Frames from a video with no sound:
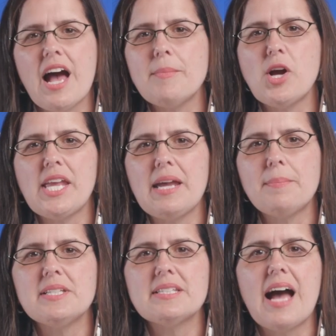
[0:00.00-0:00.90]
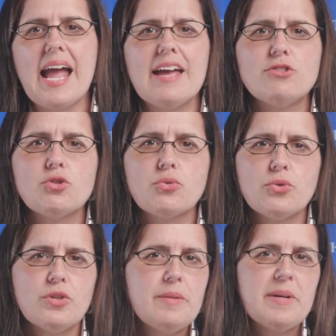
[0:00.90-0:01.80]
time on campus, I have
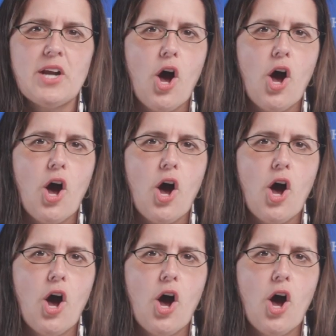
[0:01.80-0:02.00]
truly been